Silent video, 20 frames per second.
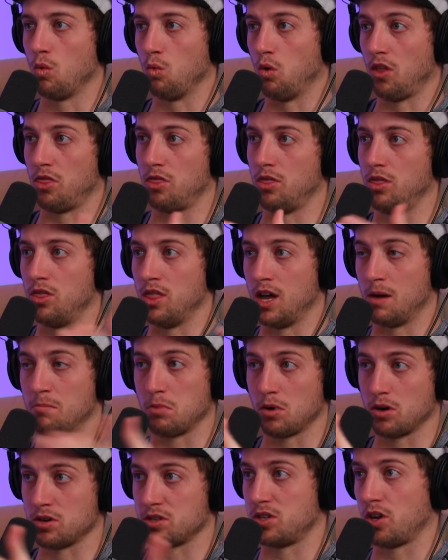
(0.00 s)
what
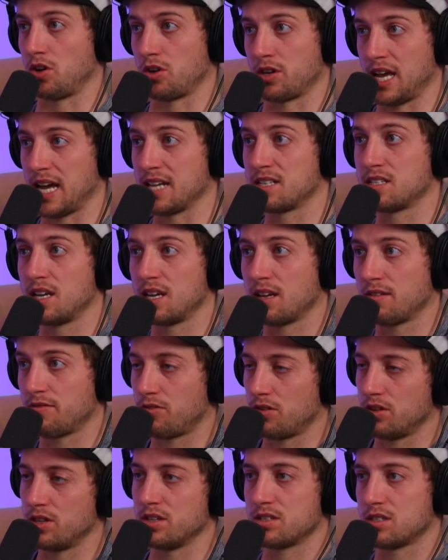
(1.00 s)
numbers they're guessing
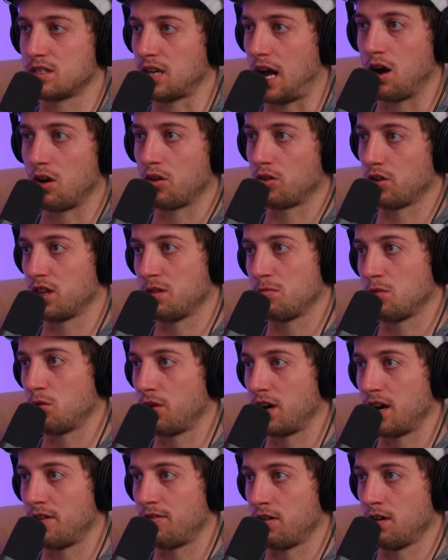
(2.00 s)
for this algorithm
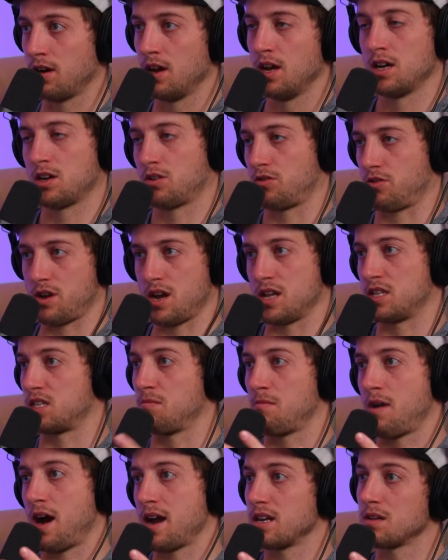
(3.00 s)
or whatever,
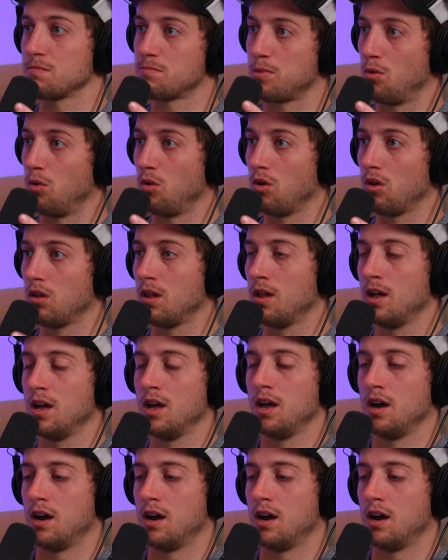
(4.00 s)
creates a mining pool,